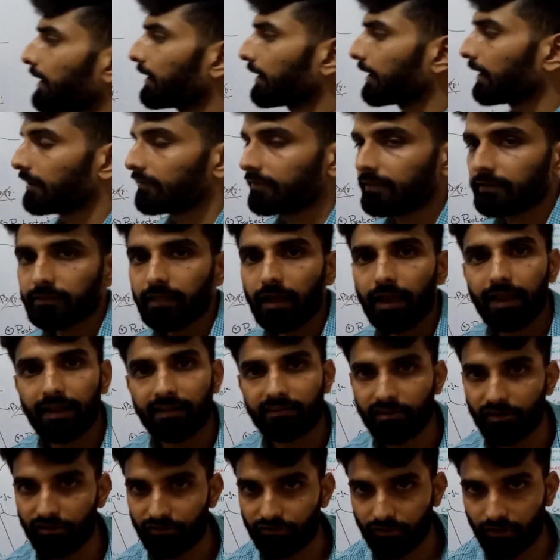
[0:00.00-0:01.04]
increasing the
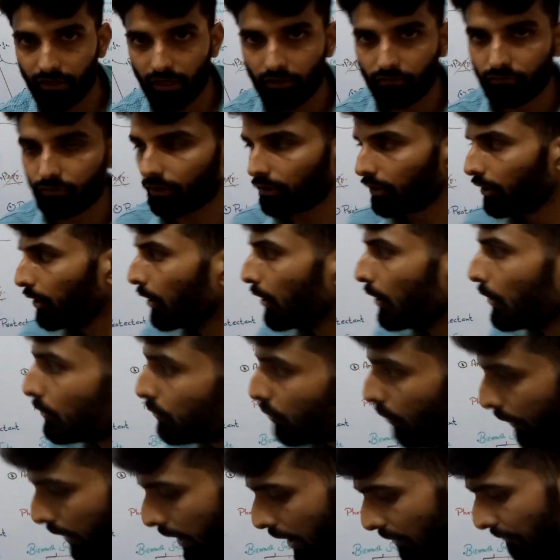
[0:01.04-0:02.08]
acid secretion.
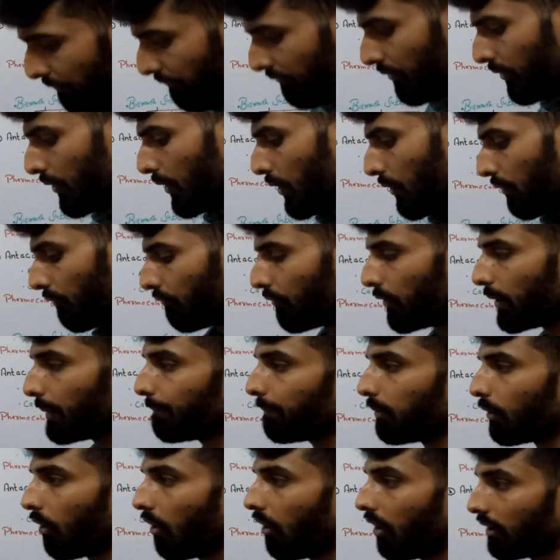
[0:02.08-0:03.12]
So if we
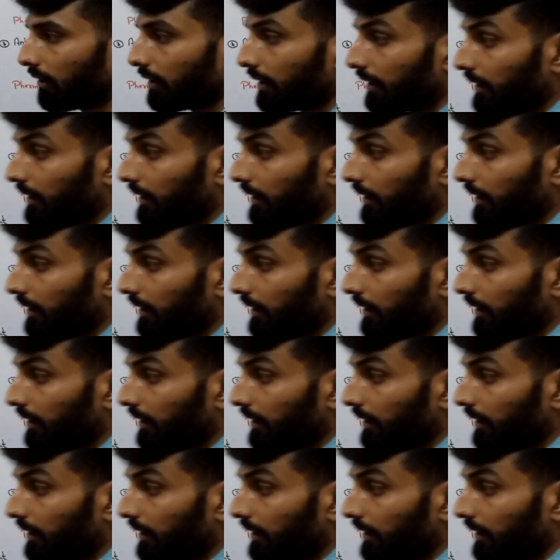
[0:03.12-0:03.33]
block